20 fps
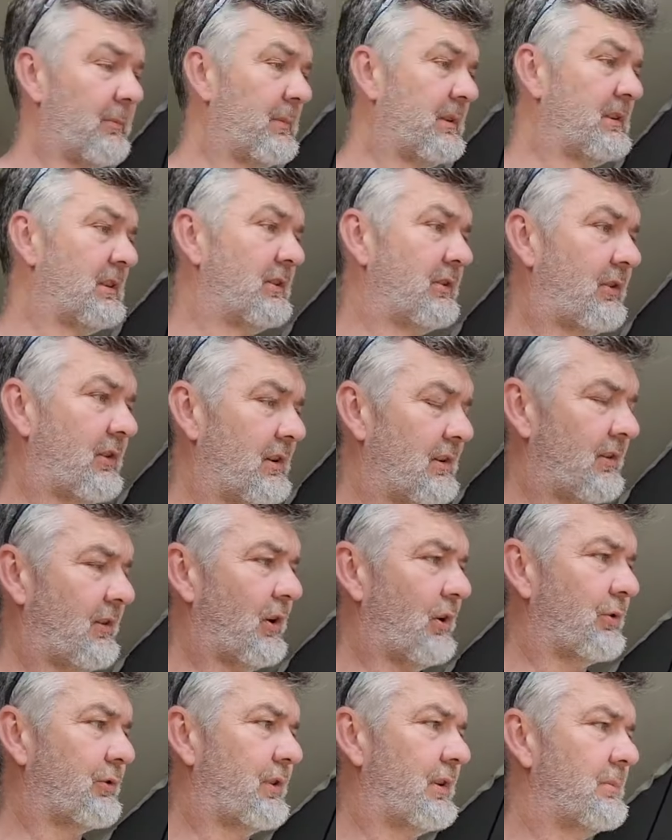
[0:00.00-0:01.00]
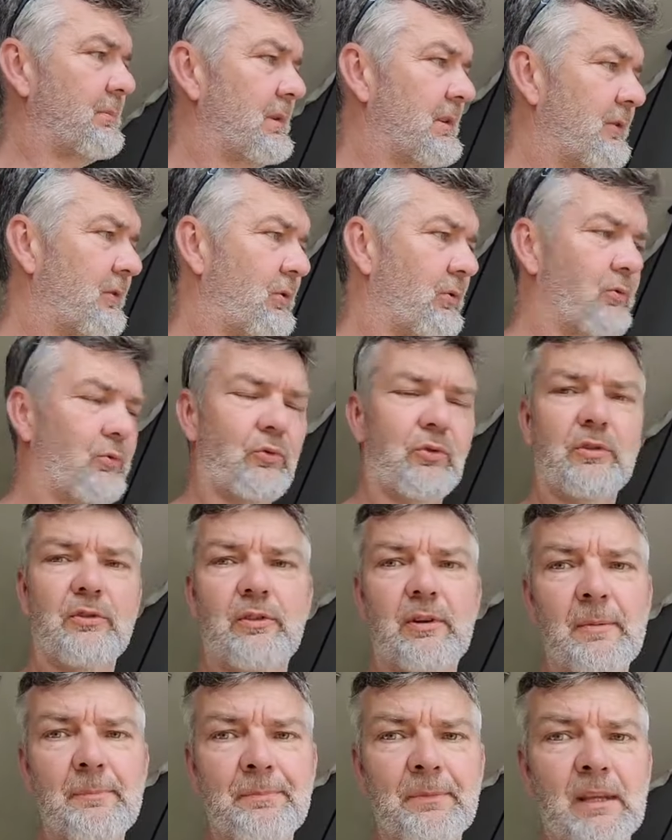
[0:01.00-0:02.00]
I mean, it's hot in these
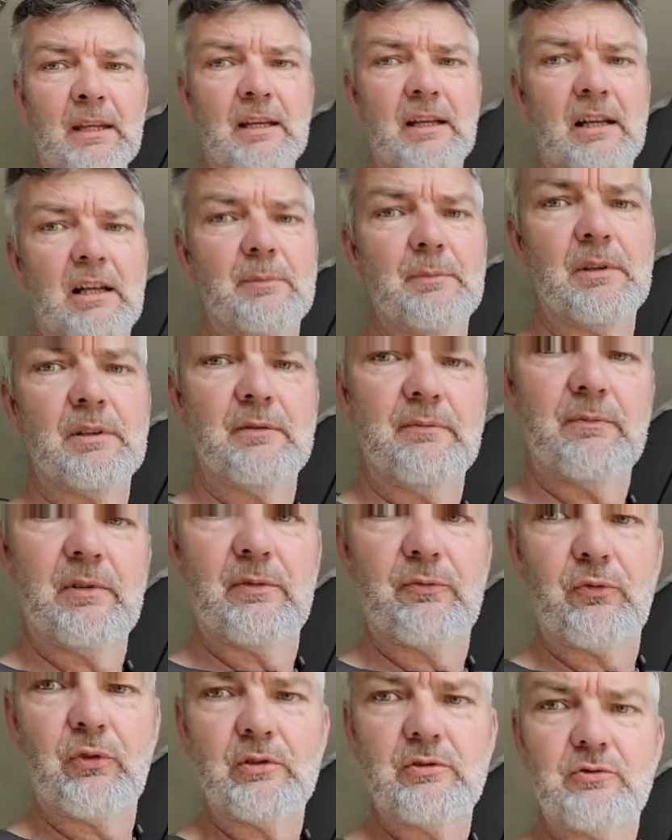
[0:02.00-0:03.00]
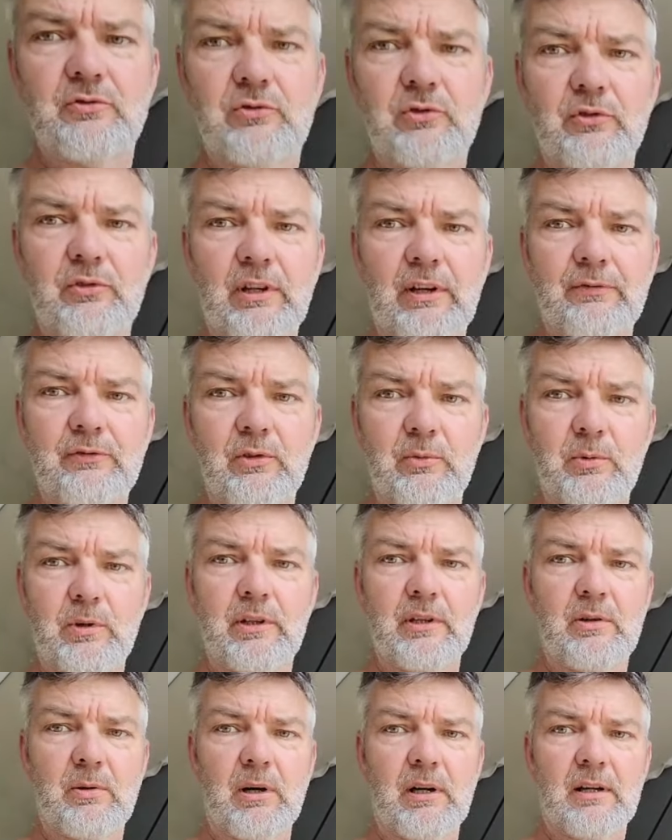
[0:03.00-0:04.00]
countries, and the fridge does have to
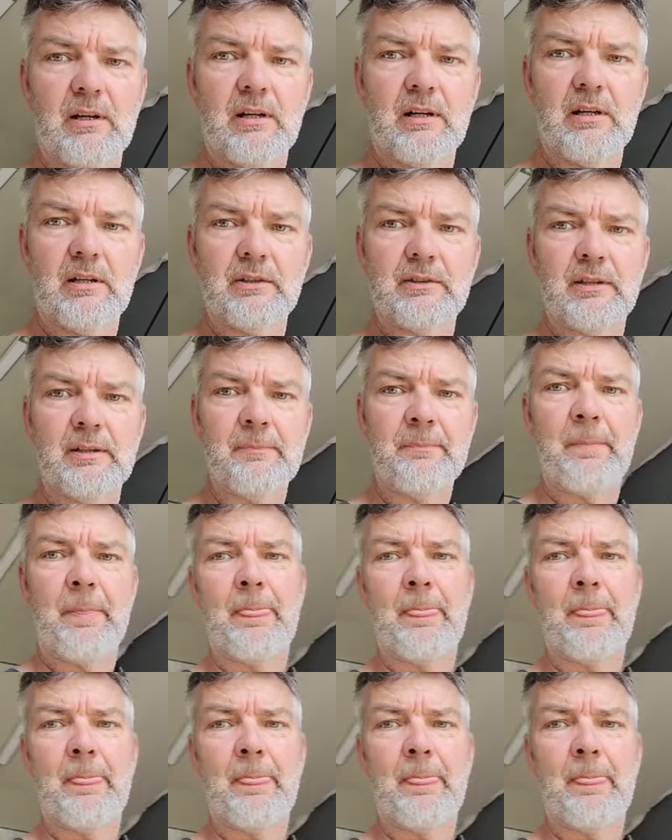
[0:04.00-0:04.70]
work quite hard.